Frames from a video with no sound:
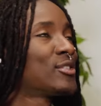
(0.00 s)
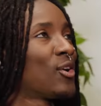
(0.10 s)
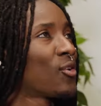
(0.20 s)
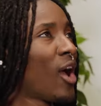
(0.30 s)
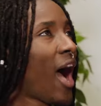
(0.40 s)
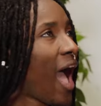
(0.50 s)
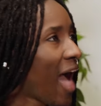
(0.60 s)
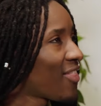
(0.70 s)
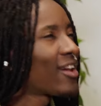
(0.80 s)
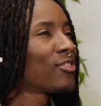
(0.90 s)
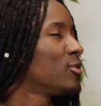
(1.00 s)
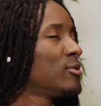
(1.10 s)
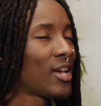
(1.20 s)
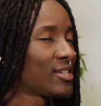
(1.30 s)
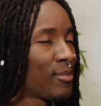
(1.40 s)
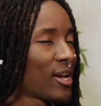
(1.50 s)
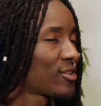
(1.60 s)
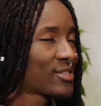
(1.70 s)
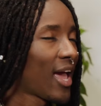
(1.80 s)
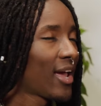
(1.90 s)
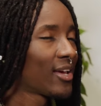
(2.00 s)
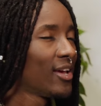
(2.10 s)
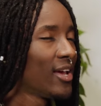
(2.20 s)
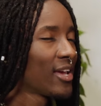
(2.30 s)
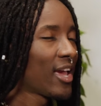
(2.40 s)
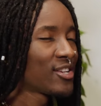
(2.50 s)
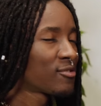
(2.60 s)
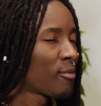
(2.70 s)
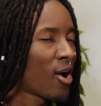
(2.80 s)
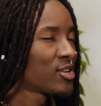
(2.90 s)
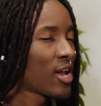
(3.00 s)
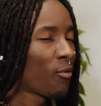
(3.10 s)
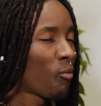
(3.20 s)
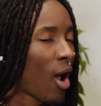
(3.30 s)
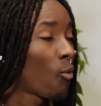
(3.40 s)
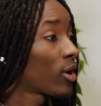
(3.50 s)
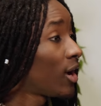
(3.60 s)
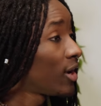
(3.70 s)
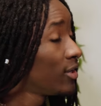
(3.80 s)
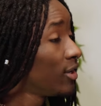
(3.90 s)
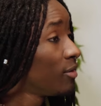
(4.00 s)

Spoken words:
So I had that enthusiasm and I was like, Keisha Marge, I want to,